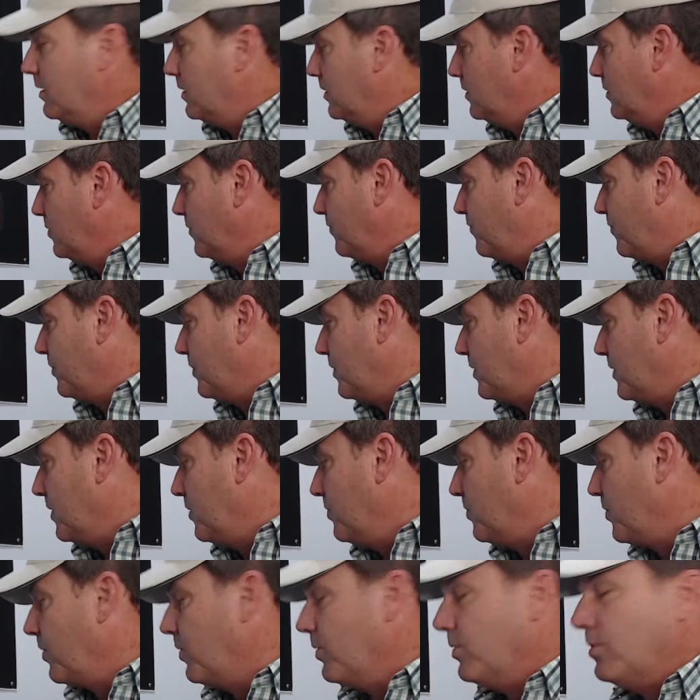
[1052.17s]
Look for the
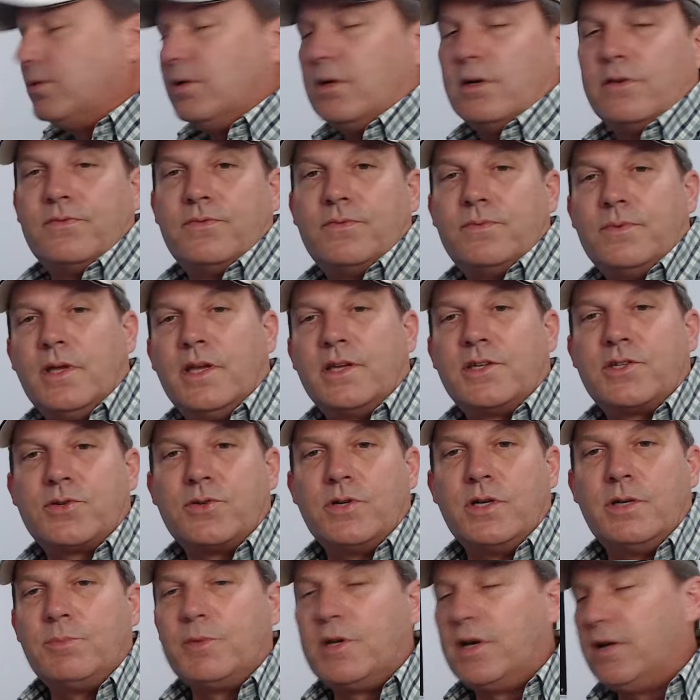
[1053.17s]
logo of
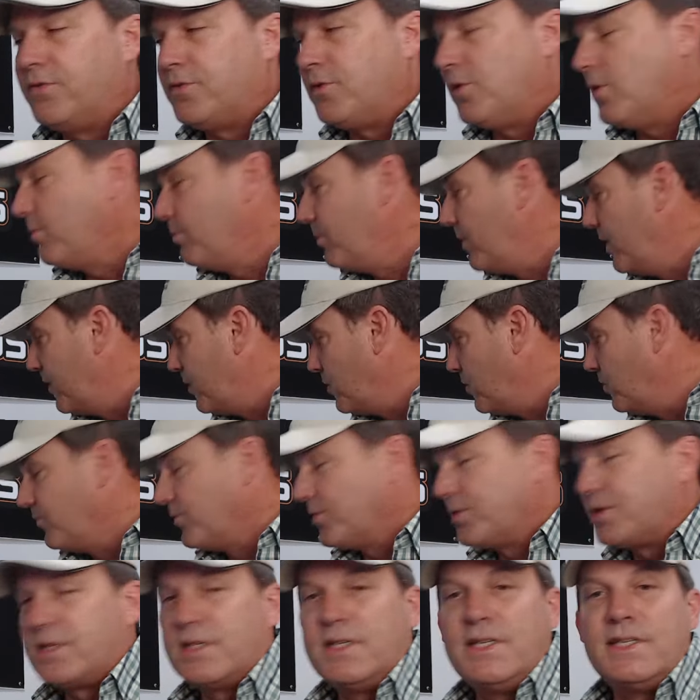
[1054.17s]
Extreme Golf Cart
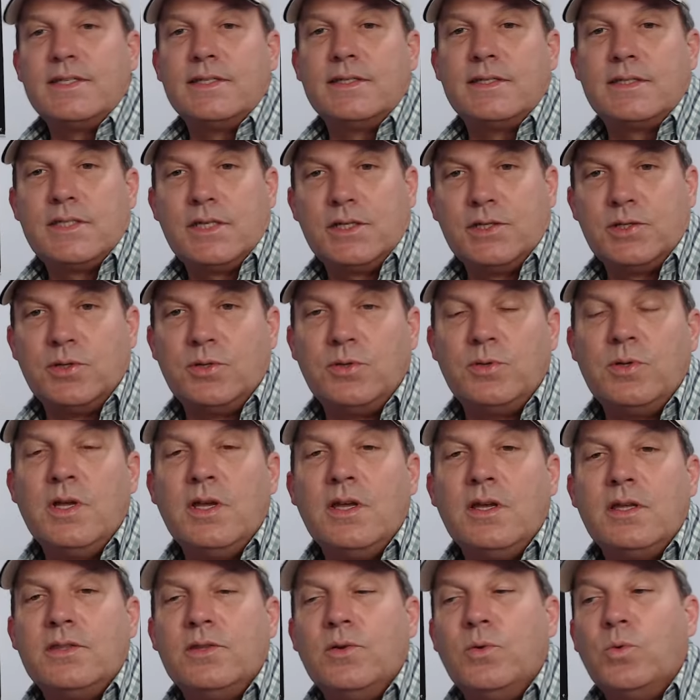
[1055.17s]
Makeover Season 2.
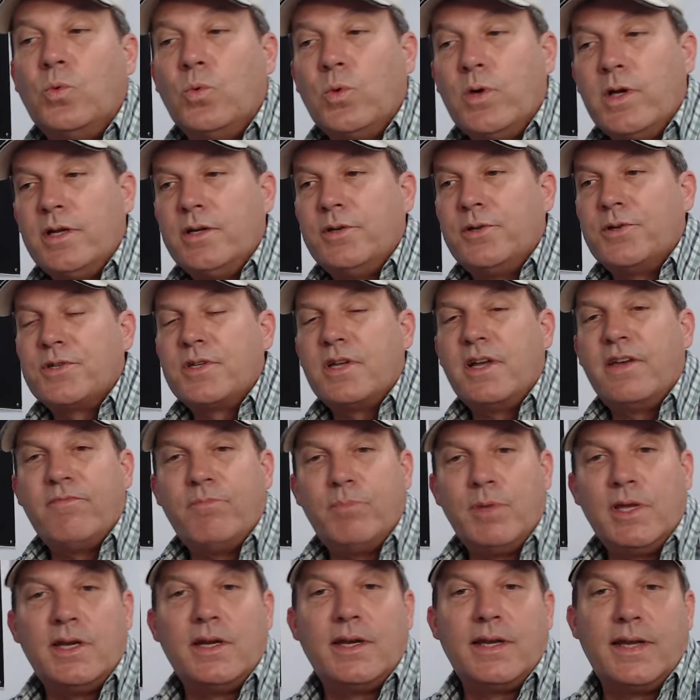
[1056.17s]
The winners
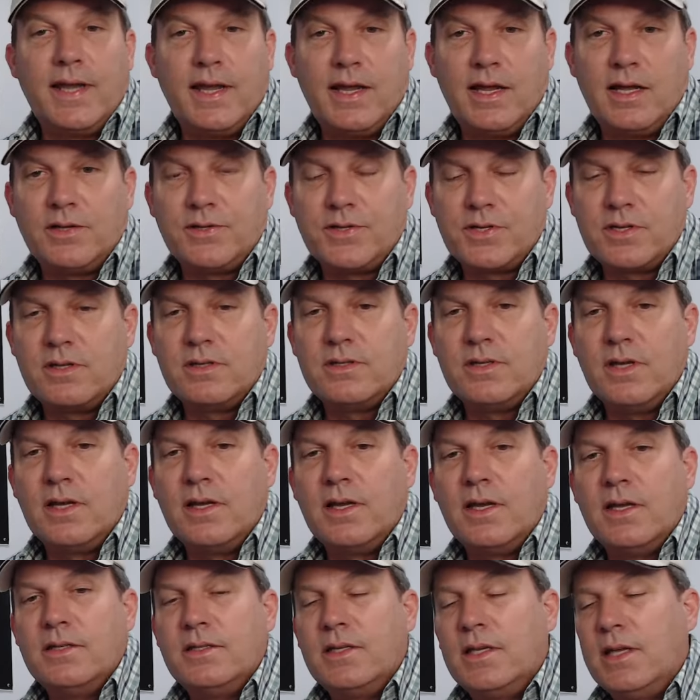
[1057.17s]
have been announced,
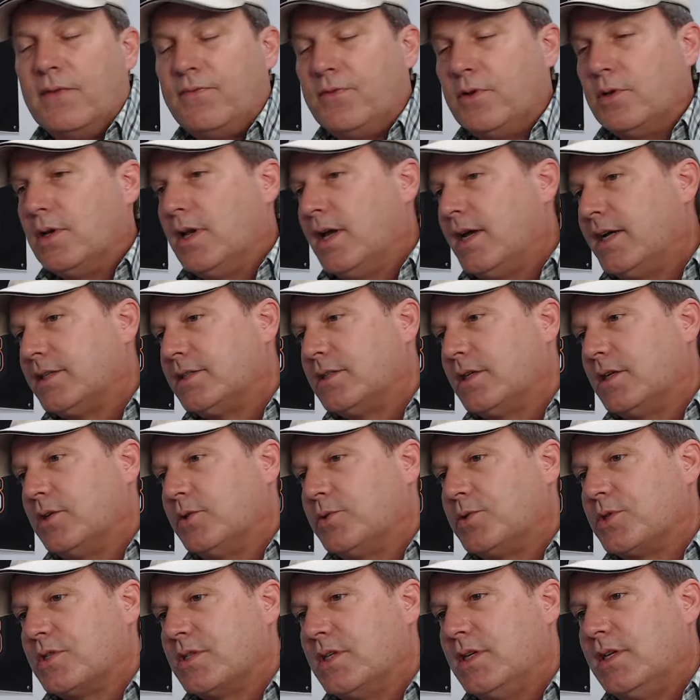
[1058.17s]
and if you'd like to
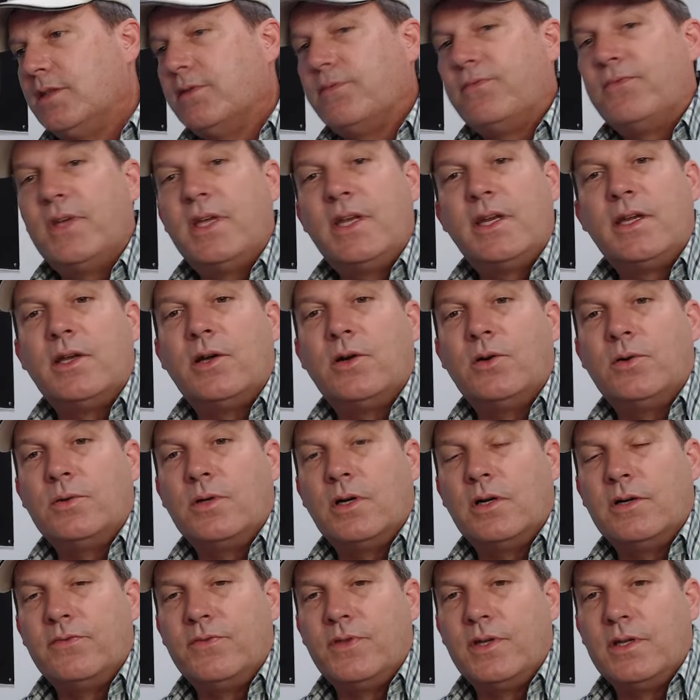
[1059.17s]
go see the video
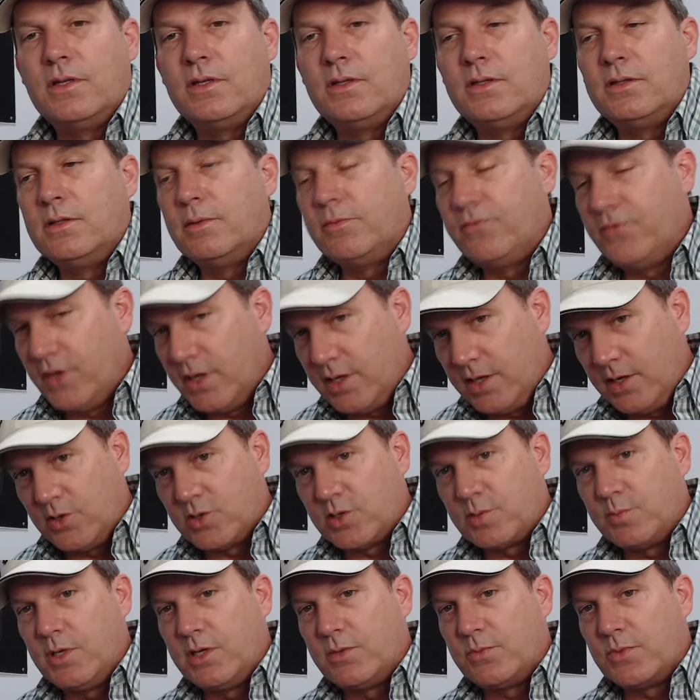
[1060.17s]
of the
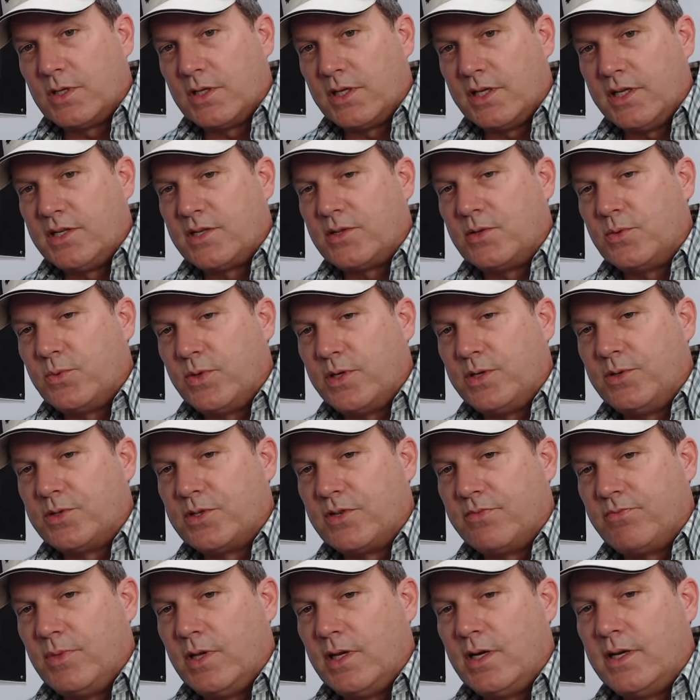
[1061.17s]
video's been released, the
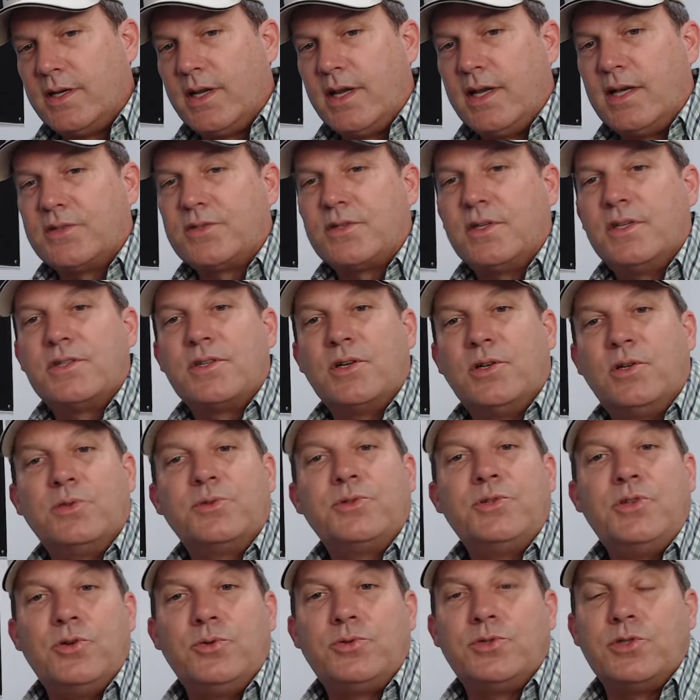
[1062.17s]
winners have been announced. It's
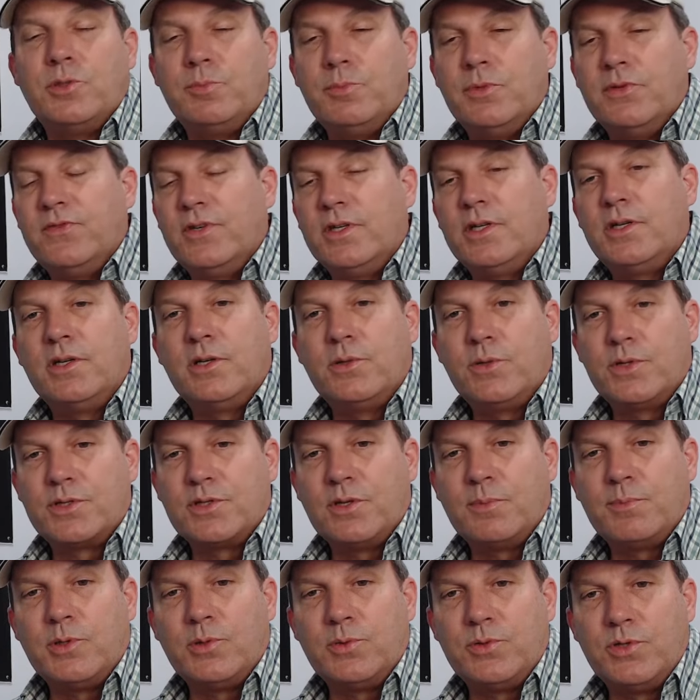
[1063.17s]
on YouTube. The video
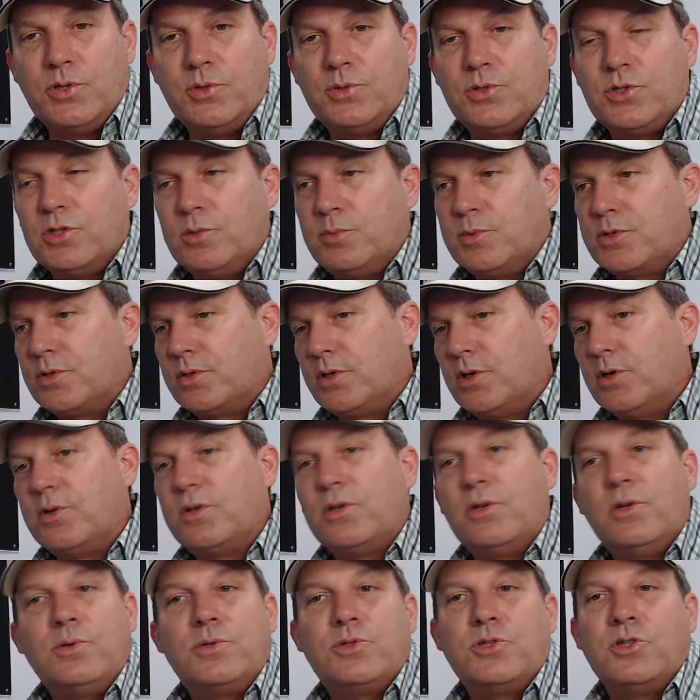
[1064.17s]
is up on YouTube. So go
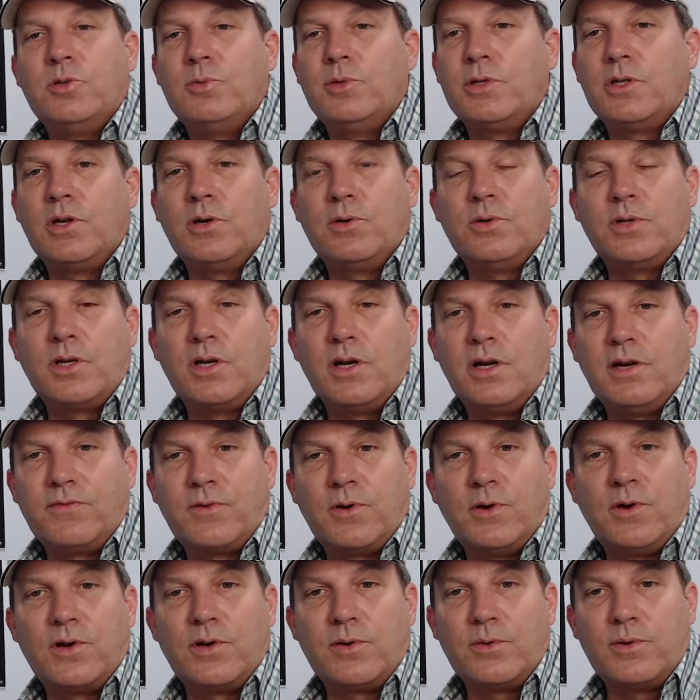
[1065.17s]
to YouTube and go to
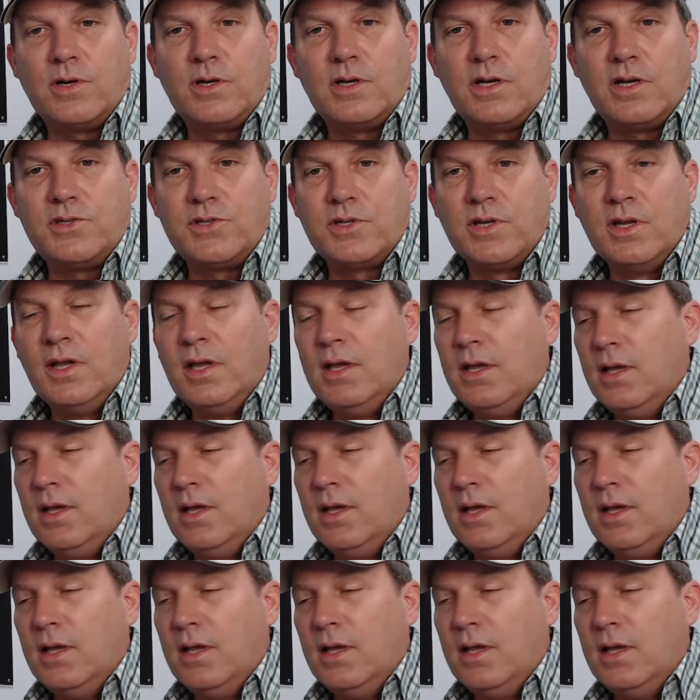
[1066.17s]
Golf Cart Garage